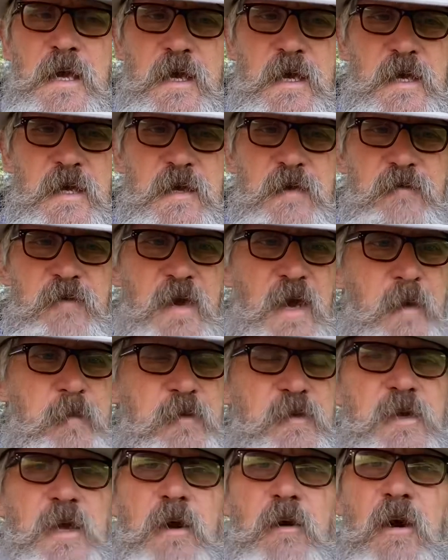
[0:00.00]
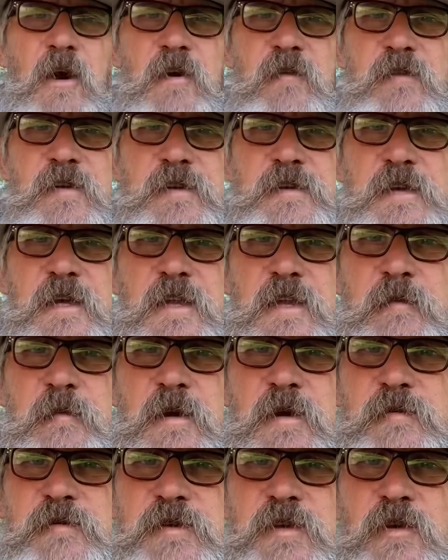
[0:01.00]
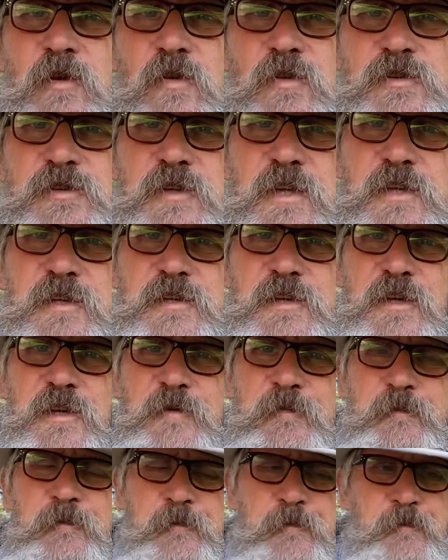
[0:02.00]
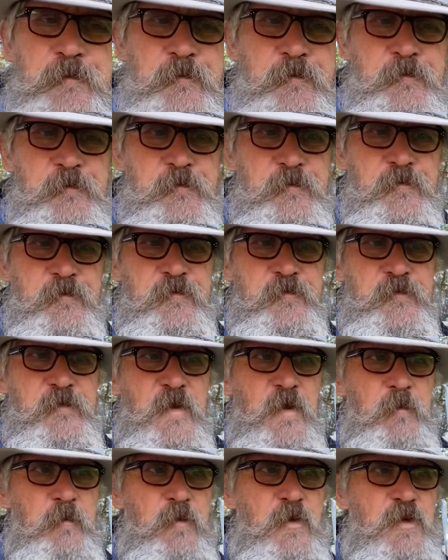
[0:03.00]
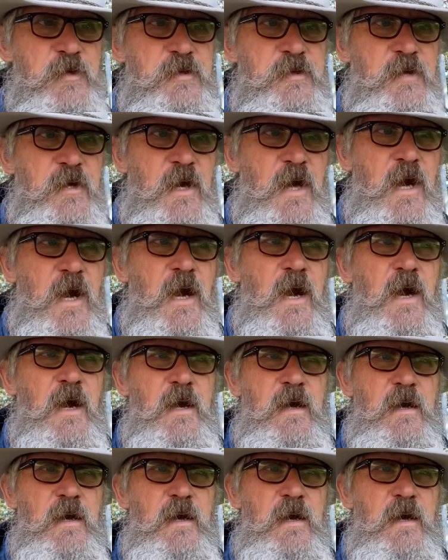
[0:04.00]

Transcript: if you happen to go over there, tell him Homestead I sent you. But